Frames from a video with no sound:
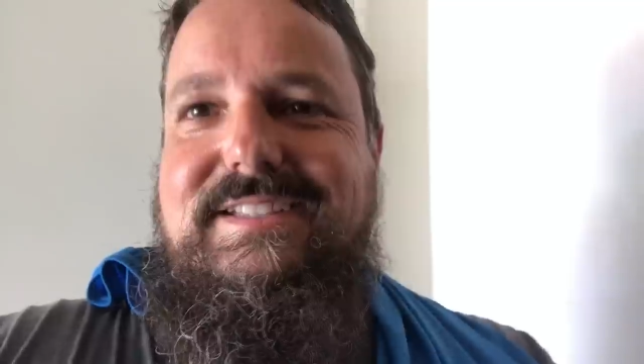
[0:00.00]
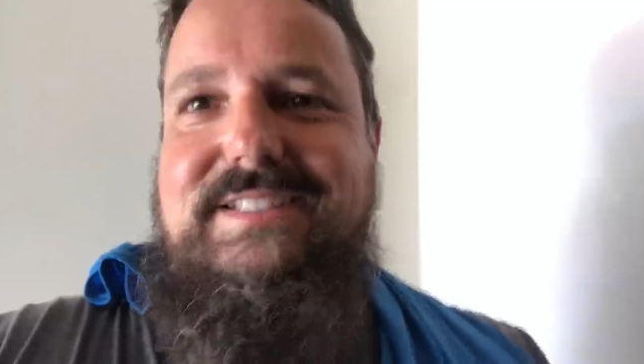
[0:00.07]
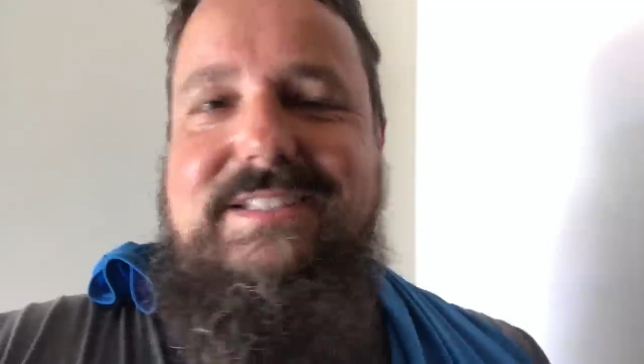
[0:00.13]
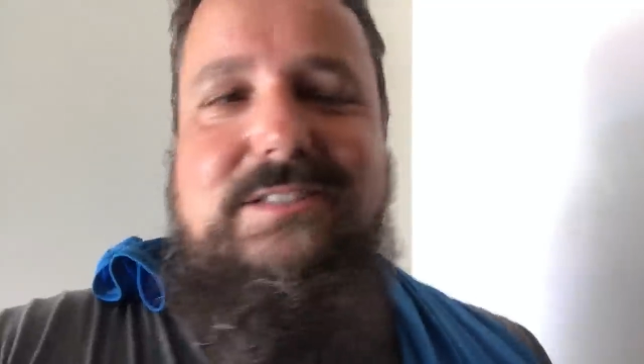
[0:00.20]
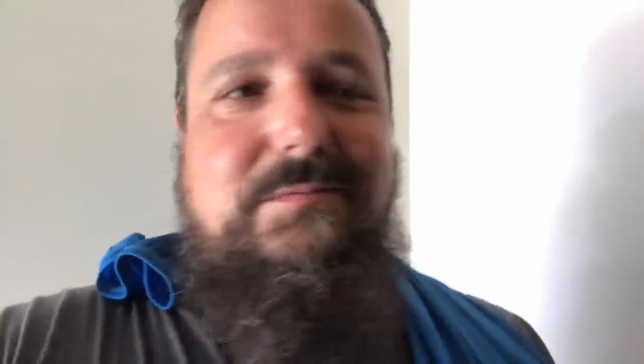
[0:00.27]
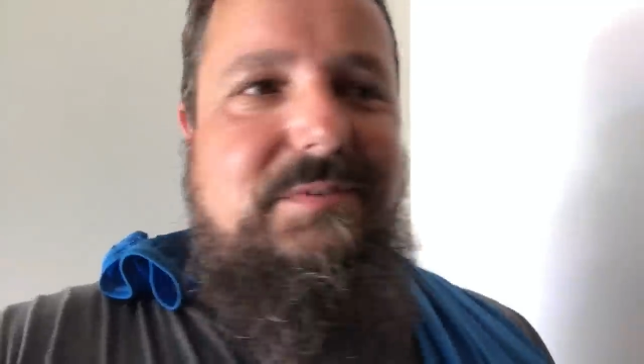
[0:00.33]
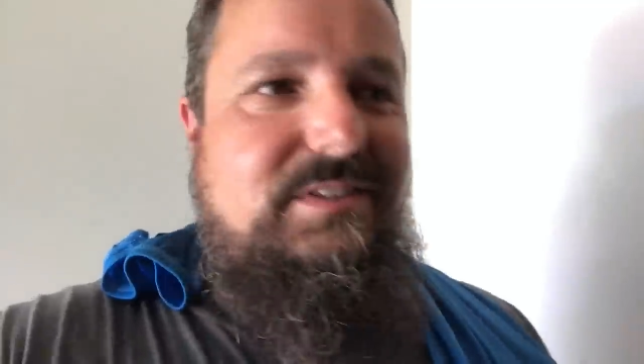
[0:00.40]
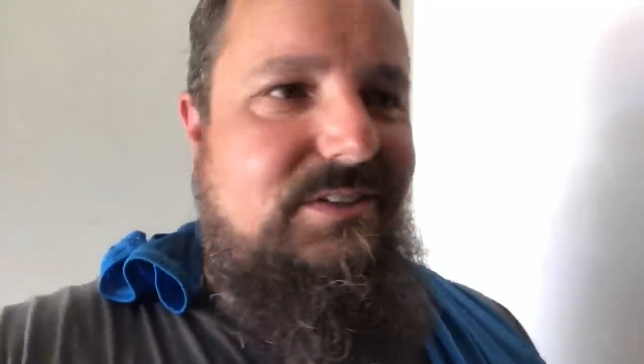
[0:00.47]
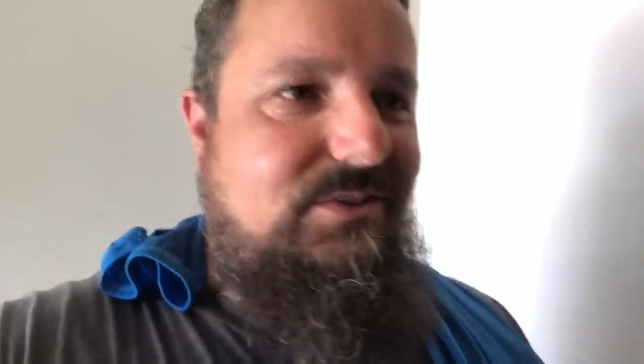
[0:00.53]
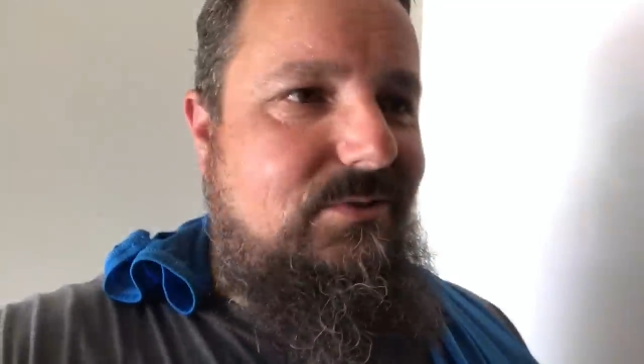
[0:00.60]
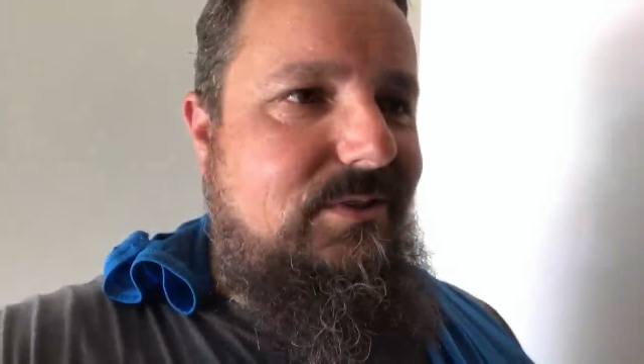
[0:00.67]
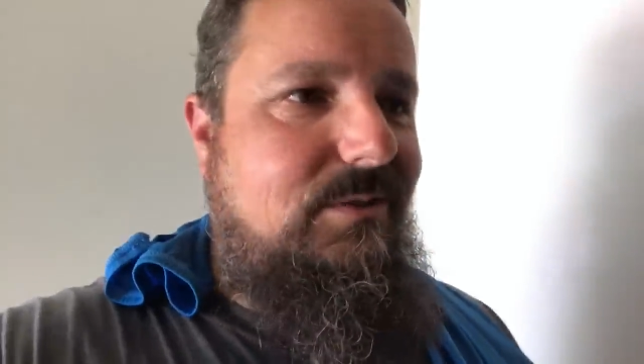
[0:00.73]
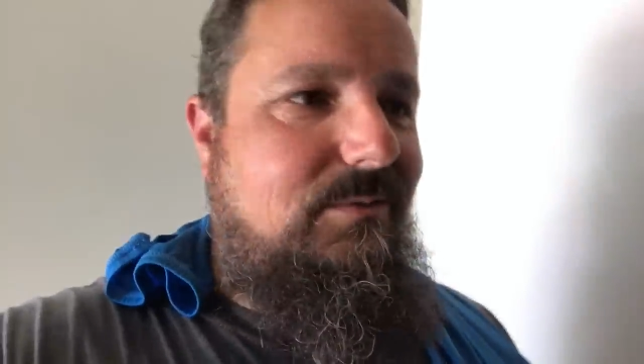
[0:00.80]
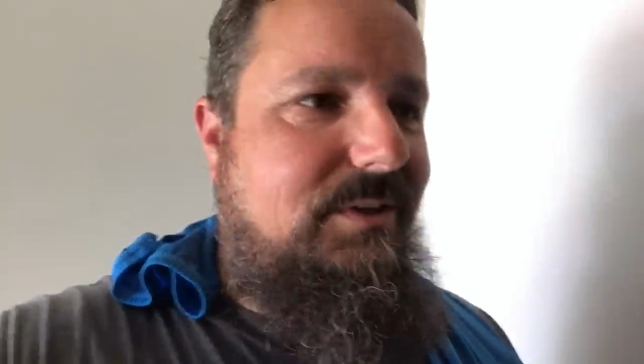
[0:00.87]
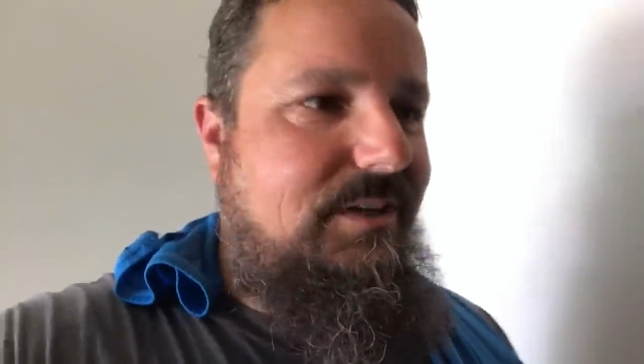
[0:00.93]
Seems to be the
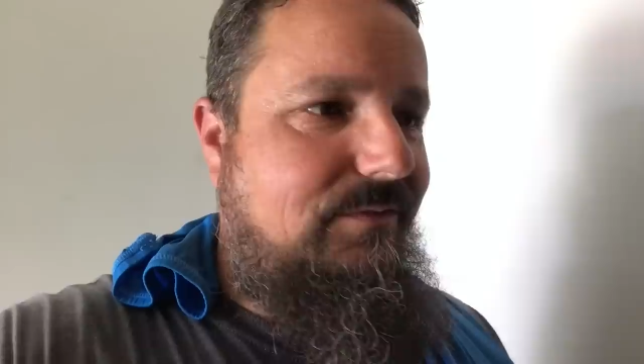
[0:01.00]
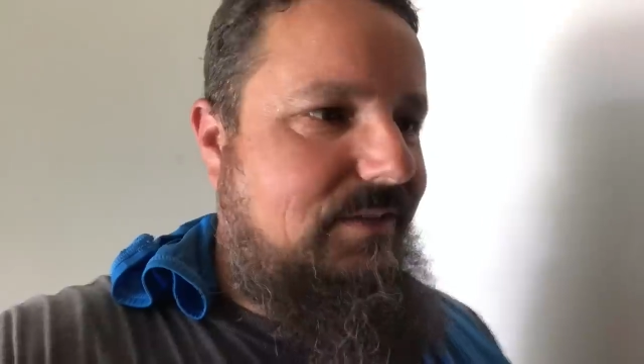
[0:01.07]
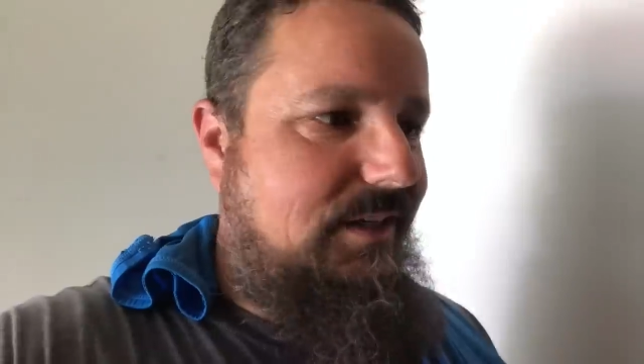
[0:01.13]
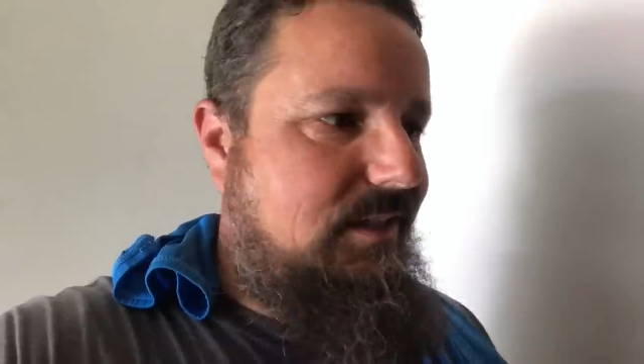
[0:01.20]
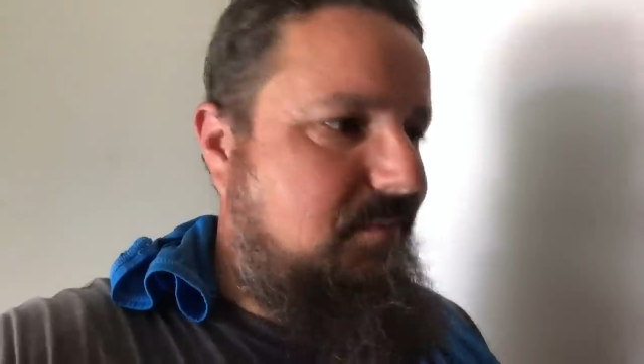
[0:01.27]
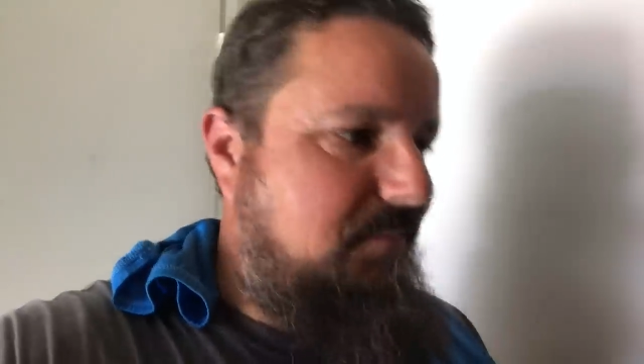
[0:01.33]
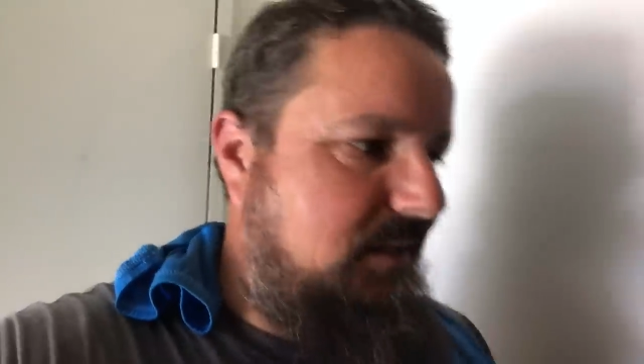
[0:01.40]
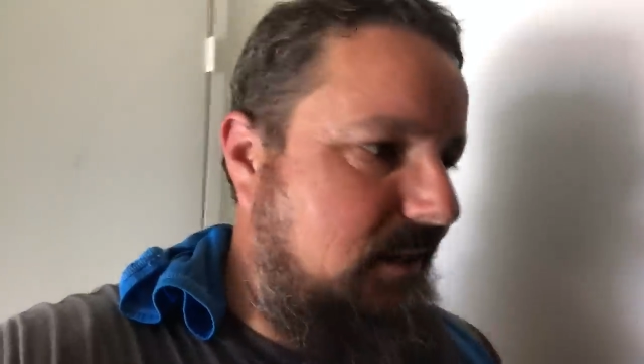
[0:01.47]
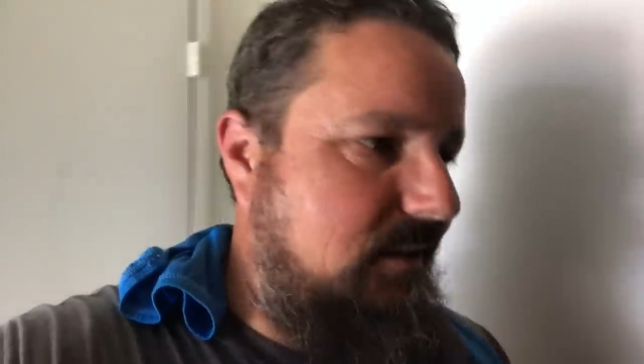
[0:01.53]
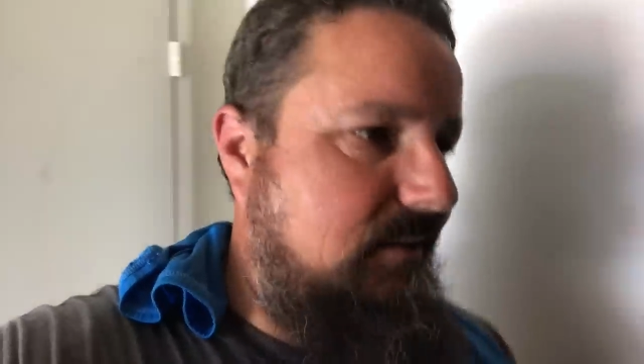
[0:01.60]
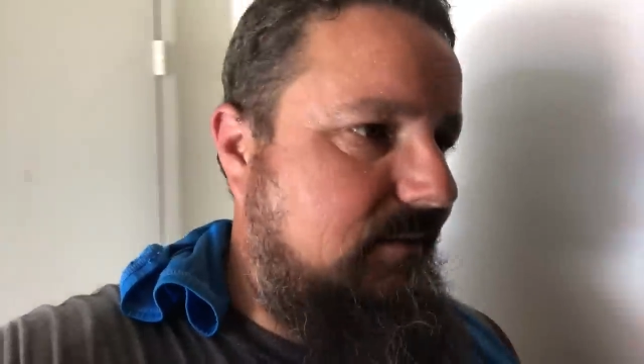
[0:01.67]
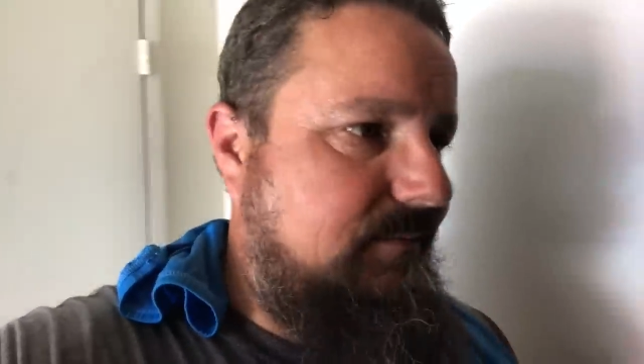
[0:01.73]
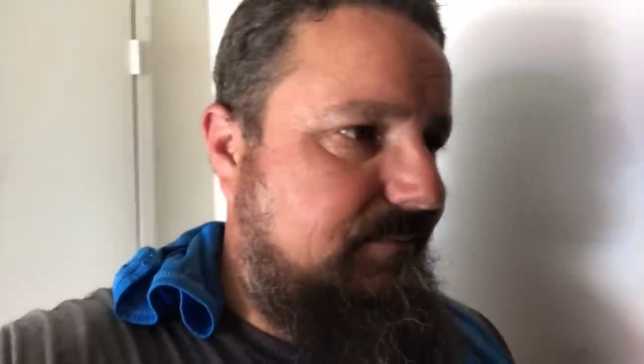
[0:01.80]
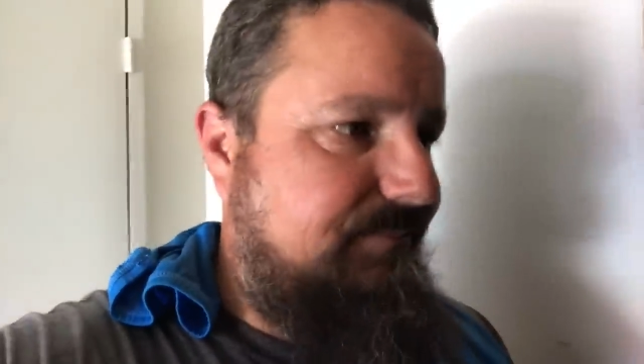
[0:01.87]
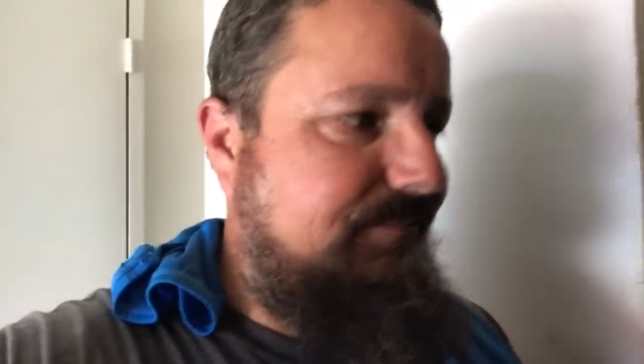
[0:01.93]
drill, whenever I spend